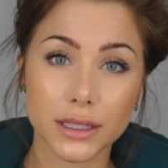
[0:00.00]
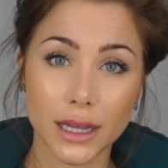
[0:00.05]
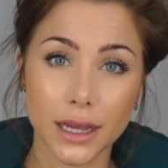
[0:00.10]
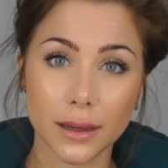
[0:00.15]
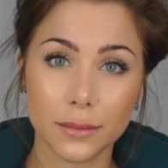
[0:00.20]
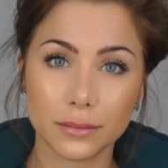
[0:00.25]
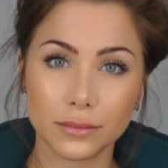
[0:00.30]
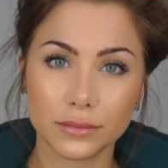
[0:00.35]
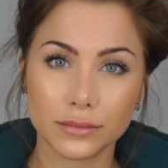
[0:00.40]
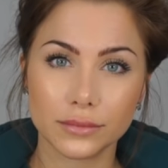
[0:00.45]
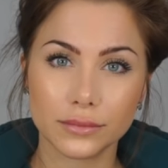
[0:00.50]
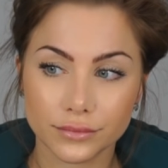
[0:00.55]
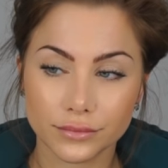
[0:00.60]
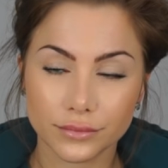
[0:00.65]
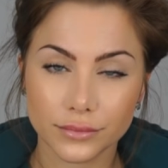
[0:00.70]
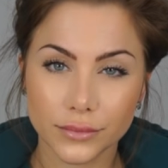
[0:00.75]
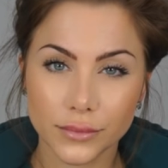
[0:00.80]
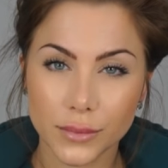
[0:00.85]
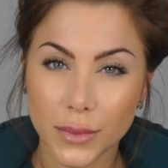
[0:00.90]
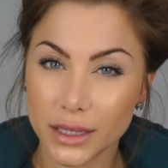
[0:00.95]
the tape.
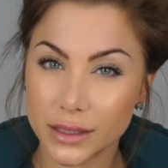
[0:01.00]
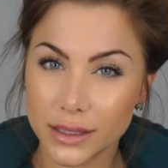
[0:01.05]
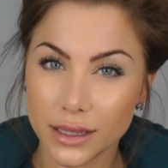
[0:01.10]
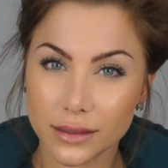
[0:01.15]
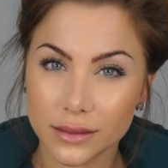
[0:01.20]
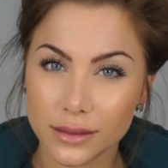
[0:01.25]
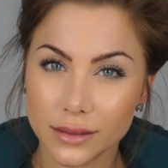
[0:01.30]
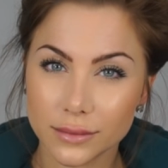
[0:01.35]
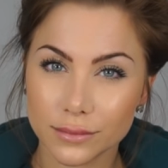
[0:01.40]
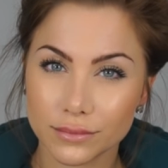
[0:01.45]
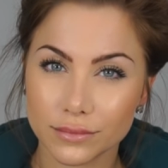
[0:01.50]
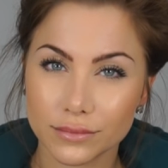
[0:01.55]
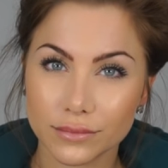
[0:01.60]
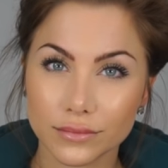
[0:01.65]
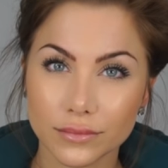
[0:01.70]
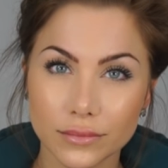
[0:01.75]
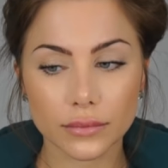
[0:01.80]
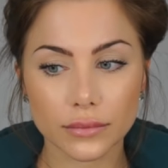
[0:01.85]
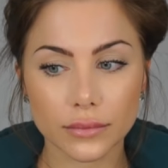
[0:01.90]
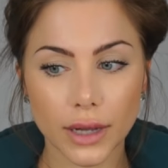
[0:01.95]
Make sense?
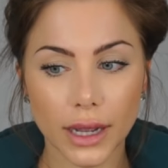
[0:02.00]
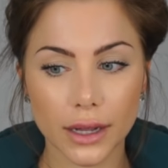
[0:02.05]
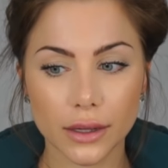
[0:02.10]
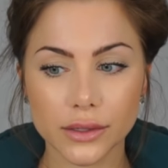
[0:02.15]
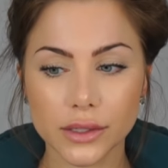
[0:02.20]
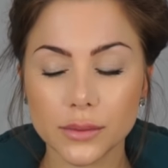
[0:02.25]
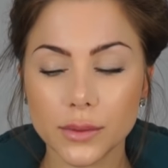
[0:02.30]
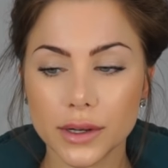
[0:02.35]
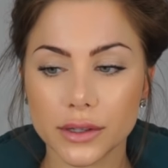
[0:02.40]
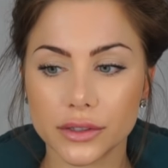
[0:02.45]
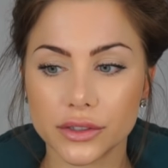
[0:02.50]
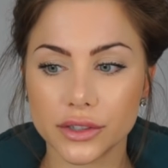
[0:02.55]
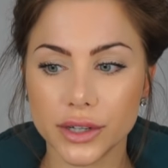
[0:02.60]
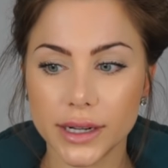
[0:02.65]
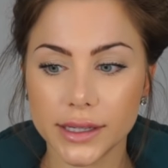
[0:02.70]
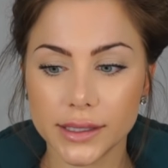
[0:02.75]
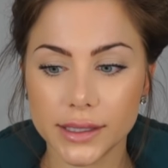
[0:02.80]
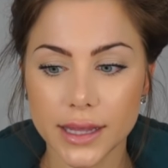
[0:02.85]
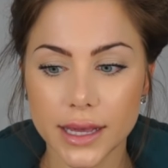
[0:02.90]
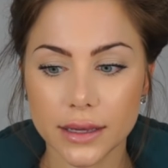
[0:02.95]
I also want to
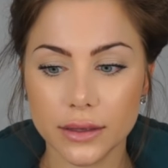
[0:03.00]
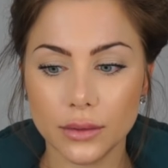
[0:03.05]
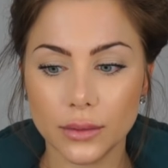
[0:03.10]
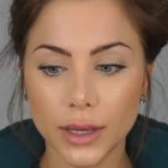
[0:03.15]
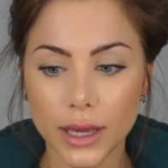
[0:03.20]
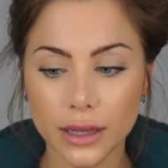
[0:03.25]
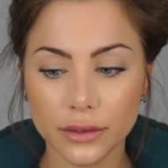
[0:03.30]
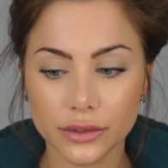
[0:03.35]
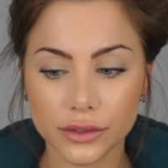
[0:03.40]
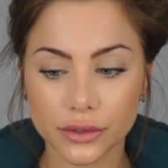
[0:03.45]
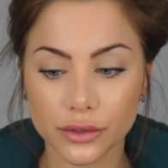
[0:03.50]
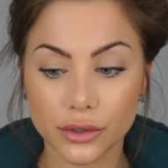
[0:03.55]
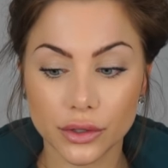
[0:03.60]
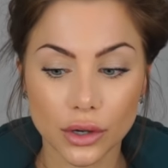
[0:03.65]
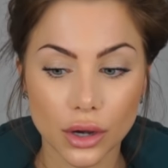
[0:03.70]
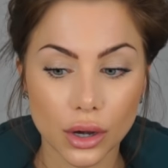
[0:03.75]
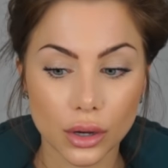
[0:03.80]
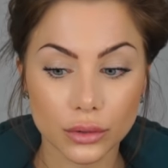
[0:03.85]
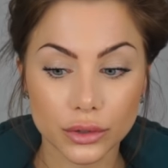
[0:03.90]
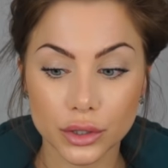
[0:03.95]
stress that you can't just
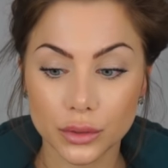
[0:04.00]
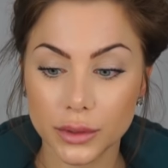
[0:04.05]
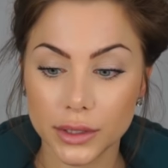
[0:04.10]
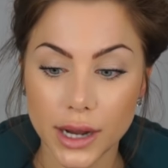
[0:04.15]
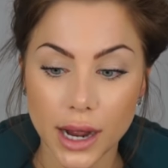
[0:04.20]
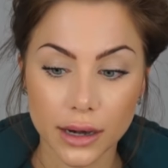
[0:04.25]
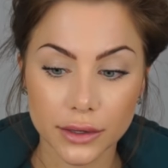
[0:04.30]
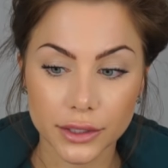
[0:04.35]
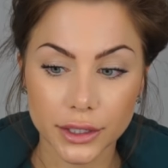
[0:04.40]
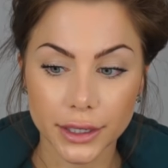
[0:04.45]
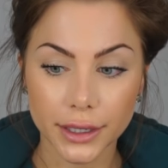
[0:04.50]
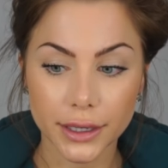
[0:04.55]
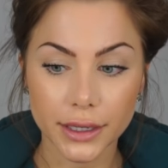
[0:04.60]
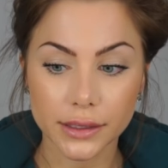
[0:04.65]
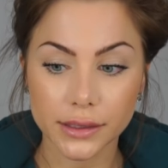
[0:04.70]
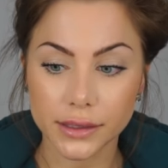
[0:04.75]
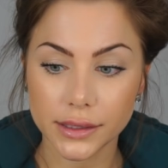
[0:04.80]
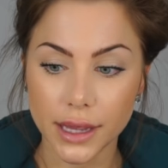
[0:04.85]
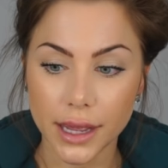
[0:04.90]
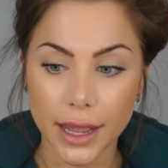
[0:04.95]
go to a doctor
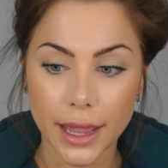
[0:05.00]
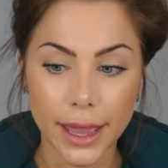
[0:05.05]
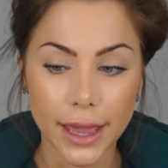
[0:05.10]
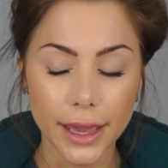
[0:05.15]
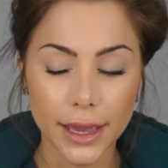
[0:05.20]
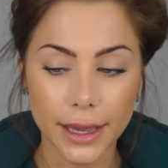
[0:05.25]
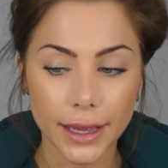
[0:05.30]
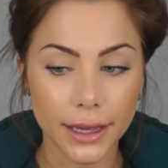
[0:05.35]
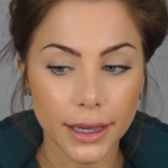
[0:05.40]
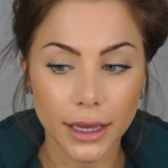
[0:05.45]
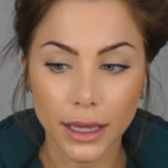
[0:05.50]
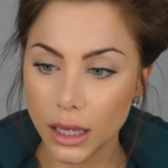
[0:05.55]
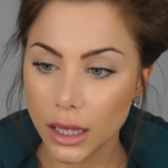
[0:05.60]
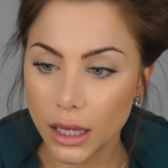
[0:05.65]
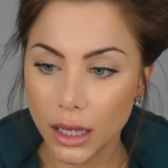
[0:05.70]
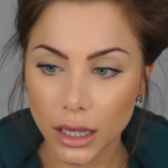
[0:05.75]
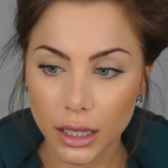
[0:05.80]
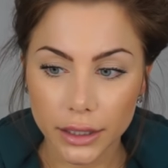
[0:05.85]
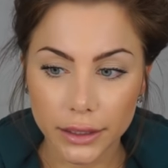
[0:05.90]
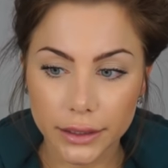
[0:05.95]
and say, hey,
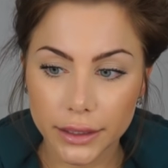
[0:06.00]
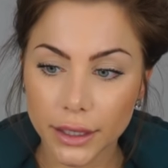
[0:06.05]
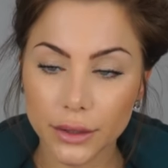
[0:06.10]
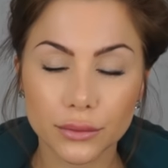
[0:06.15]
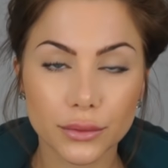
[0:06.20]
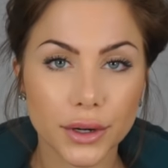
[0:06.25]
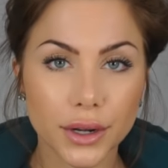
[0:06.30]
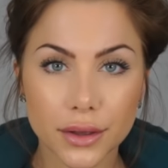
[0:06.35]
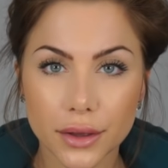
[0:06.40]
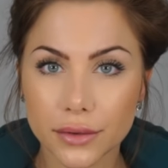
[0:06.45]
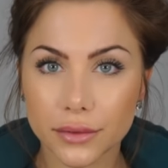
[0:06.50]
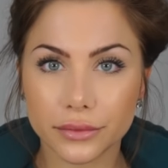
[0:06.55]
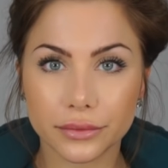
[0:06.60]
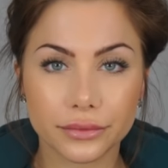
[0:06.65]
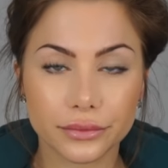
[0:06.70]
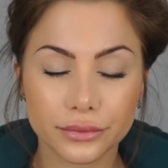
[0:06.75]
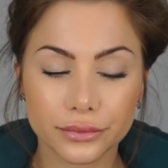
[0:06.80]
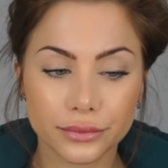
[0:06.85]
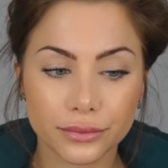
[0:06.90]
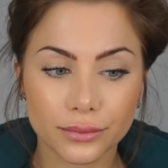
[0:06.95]
get rid
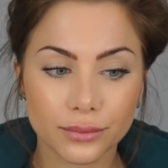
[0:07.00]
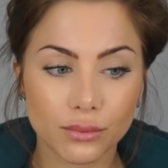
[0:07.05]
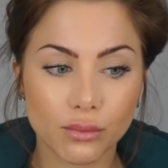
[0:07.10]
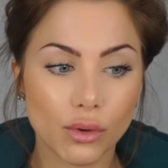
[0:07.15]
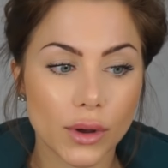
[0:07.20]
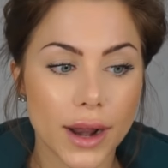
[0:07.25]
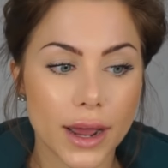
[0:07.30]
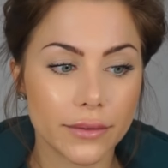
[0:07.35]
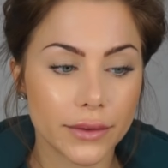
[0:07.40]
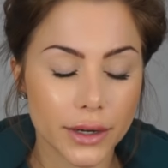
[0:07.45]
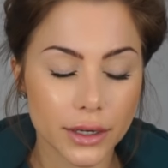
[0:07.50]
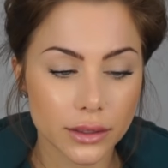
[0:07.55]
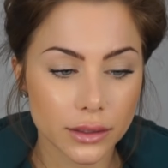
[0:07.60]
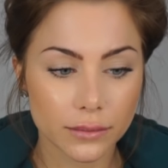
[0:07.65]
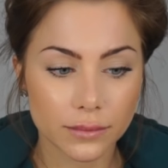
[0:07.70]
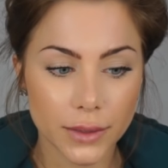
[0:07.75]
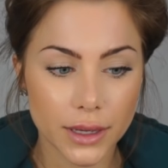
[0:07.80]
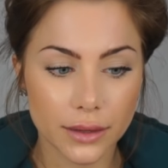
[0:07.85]
of whatever.